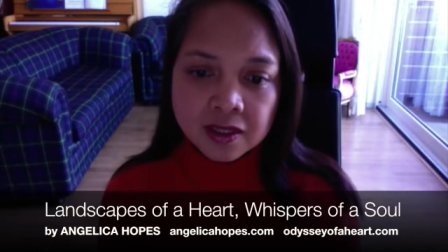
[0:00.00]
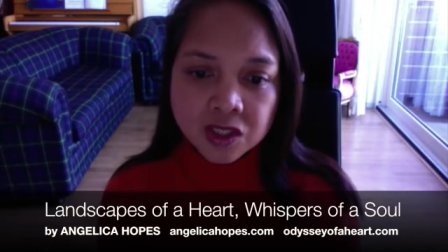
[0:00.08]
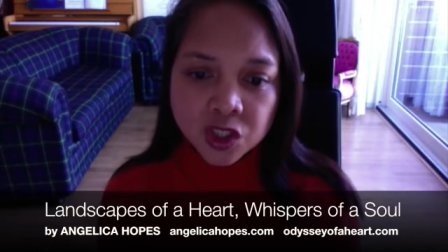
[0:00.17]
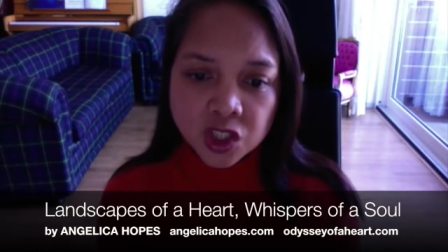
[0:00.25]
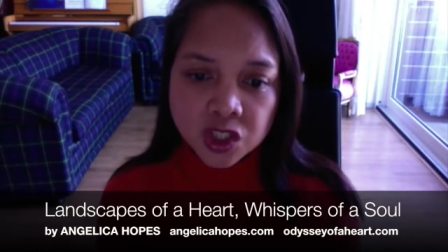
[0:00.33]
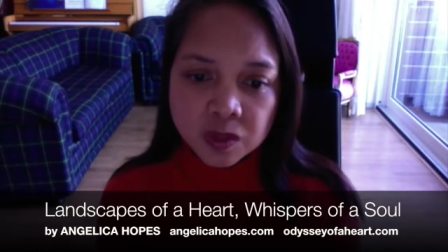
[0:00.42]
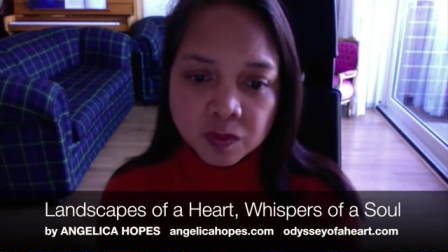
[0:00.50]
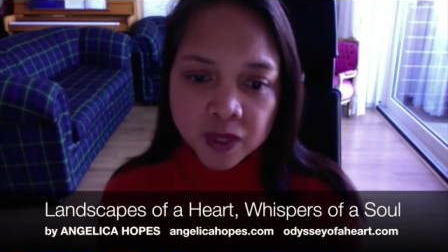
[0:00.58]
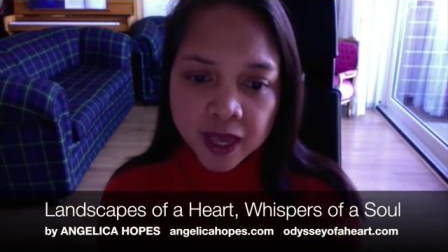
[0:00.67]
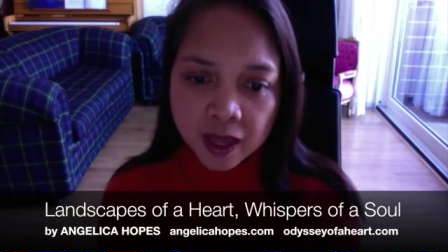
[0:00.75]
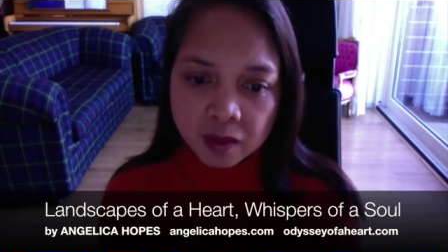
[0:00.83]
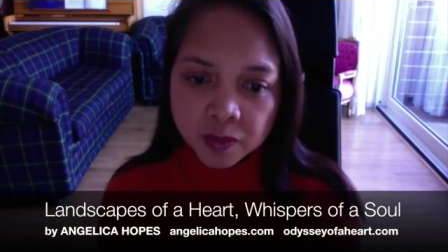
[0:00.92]
just
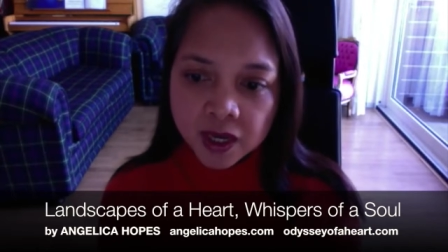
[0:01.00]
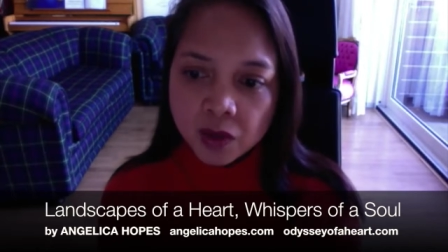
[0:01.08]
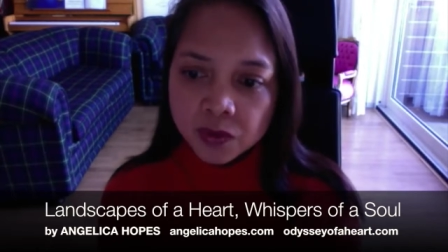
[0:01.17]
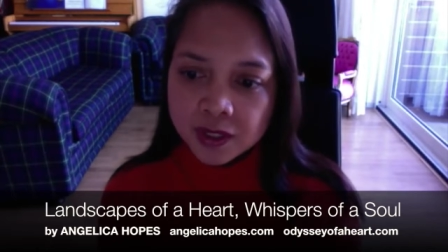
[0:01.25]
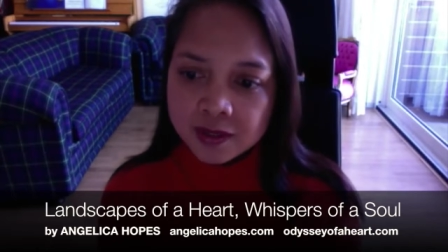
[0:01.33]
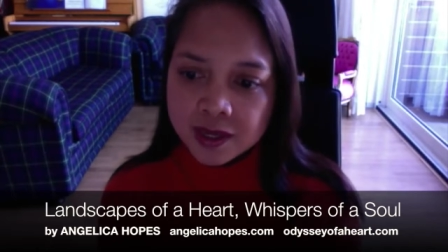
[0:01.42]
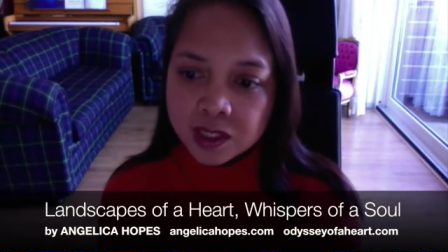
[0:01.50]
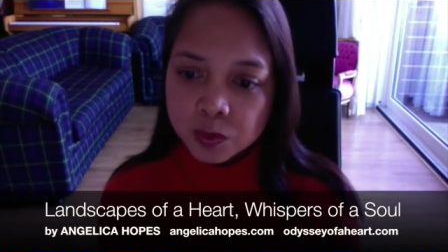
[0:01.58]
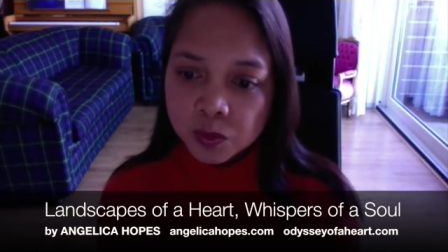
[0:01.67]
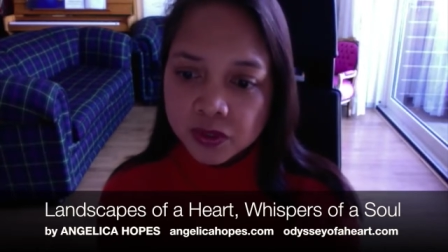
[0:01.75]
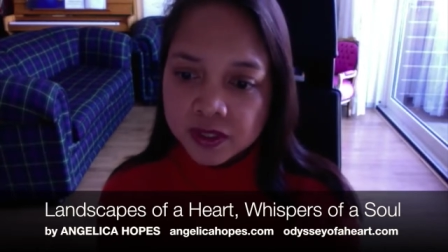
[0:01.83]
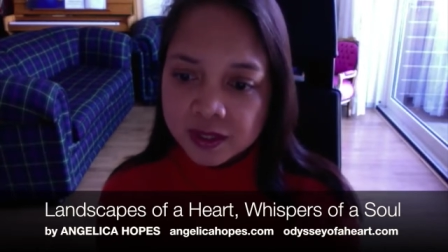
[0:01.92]
simply helping out a
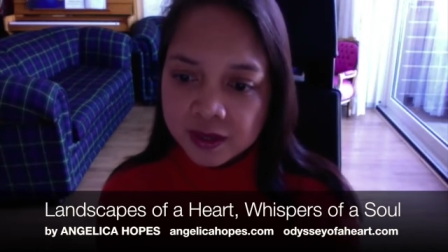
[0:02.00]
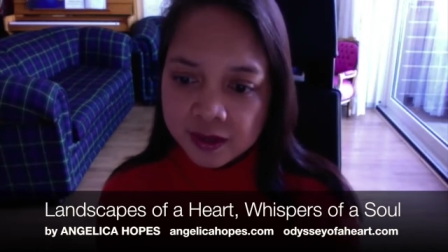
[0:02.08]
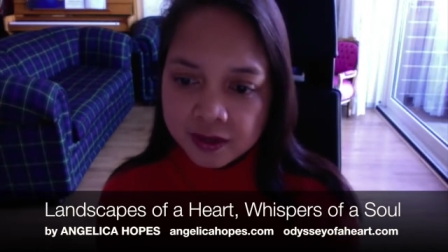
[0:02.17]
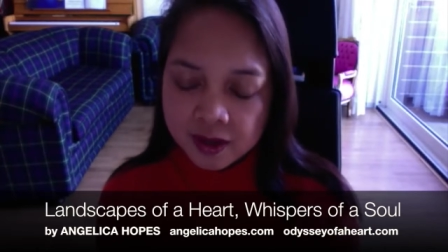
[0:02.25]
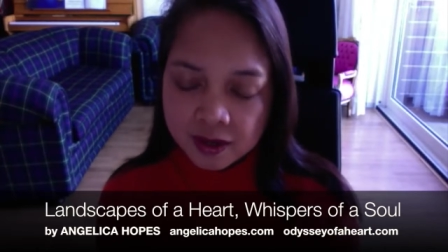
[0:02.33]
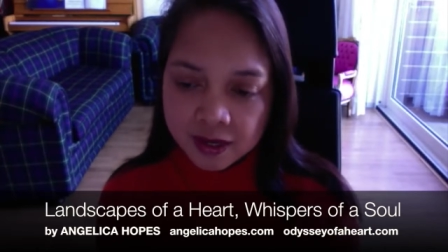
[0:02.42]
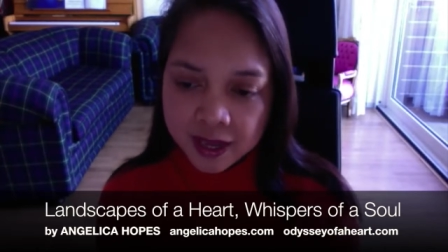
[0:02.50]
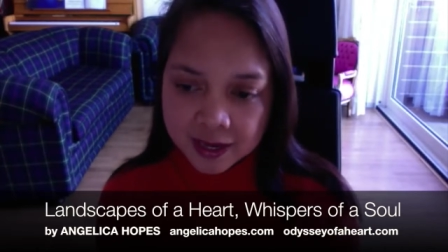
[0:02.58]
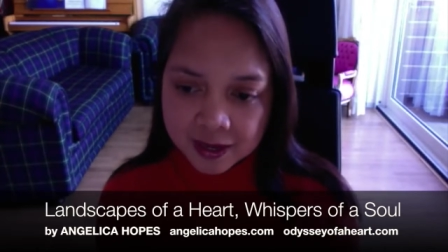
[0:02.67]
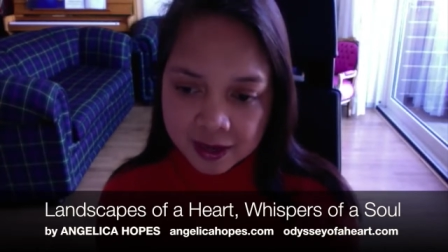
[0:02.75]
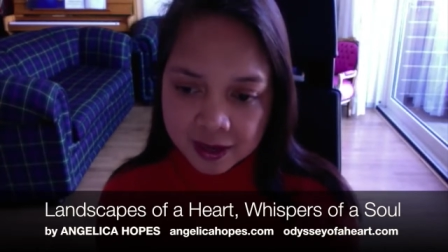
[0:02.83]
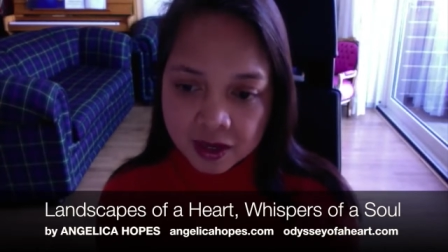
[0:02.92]
desperate lady,
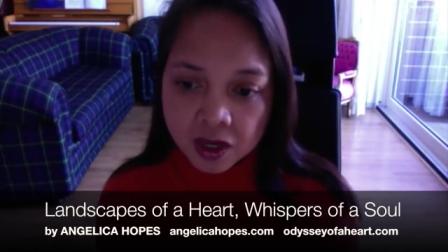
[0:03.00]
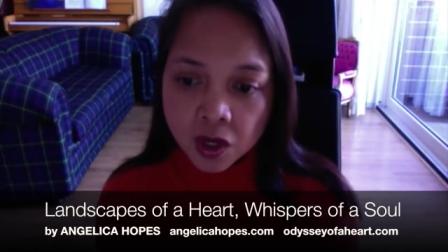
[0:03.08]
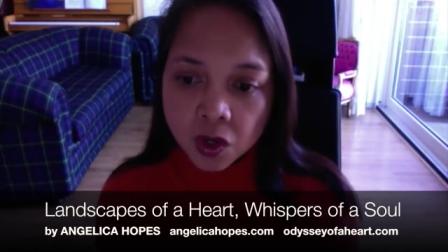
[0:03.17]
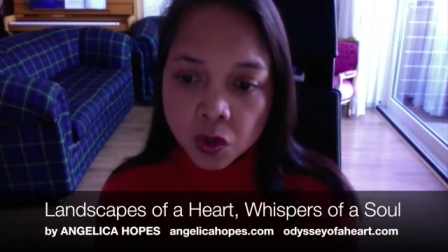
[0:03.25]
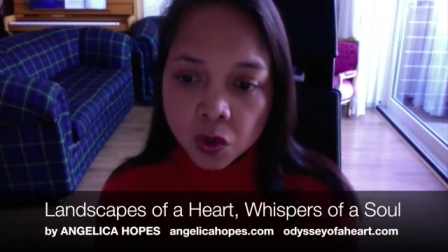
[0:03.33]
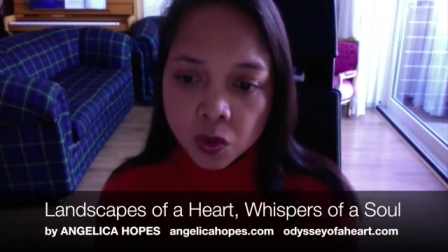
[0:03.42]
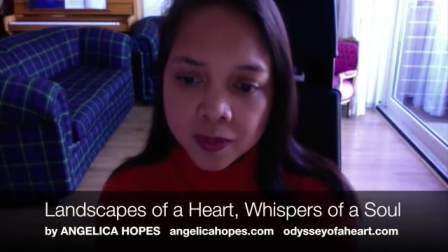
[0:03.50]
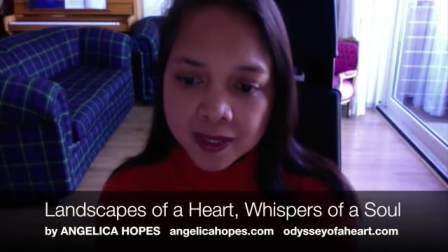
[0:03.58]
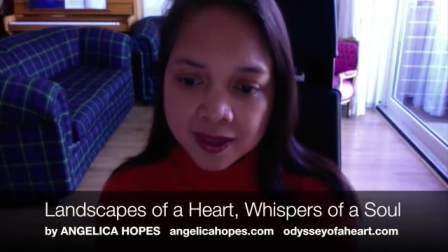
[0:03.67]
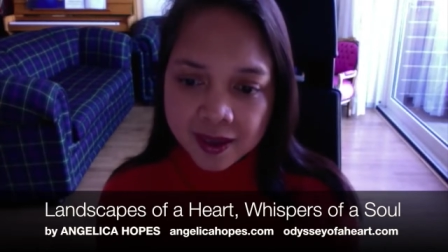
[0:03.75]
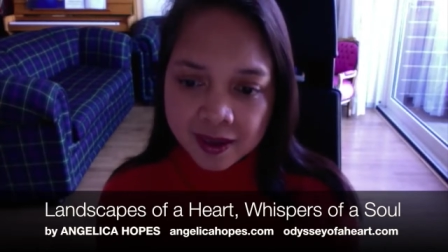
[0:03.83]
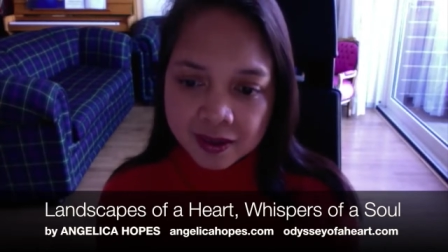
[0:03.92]
lady whom in
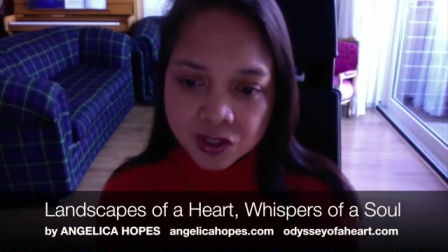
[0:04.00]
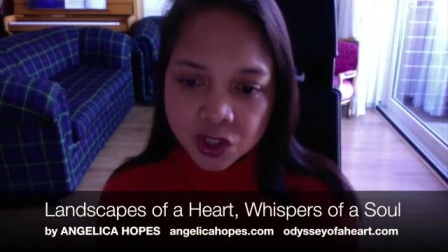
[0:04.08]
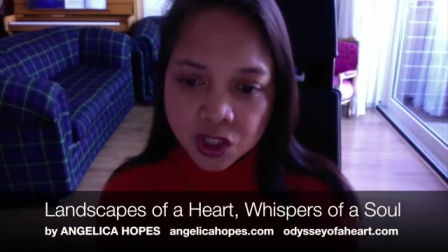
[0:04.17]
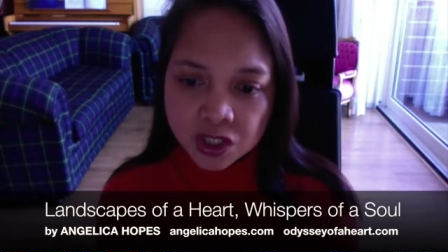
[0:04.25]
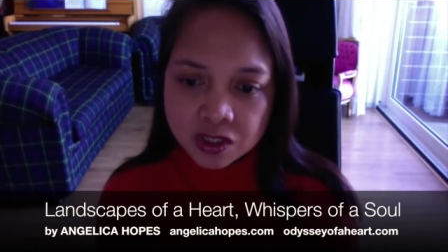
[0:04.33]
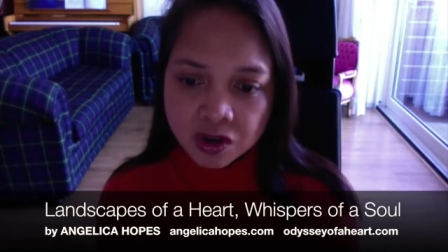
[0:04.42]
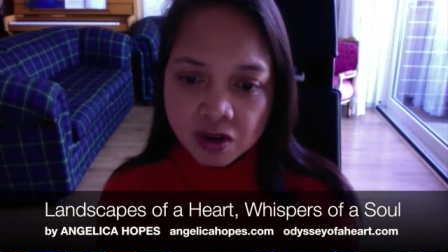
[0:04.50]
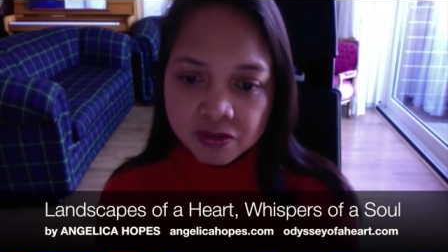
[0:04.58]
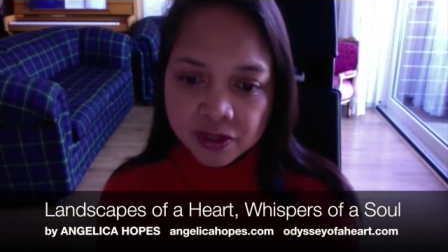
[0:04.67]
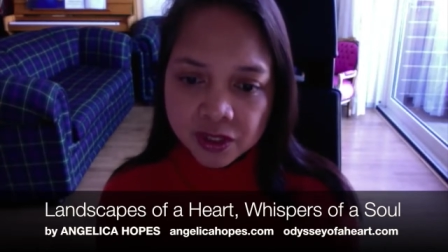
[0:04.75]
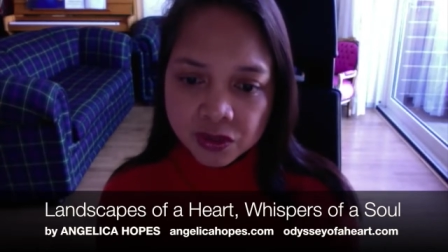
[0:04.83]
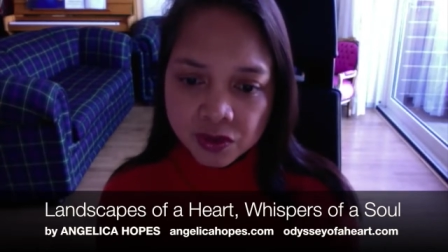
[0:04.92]
the end she
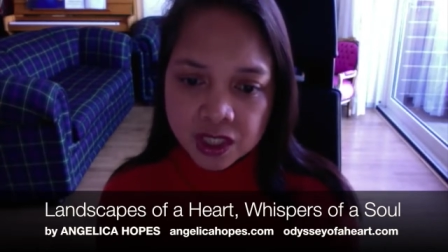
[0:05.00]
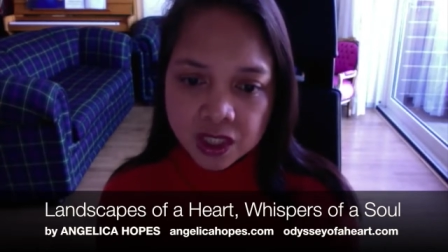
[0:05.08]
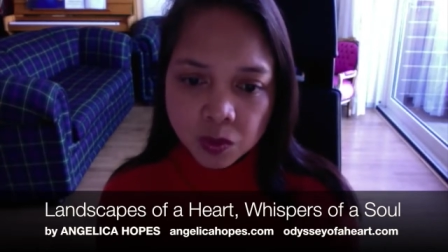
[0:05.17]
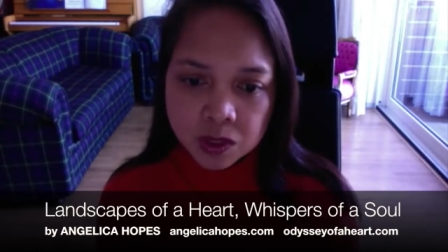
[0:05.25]
discovered that Tricia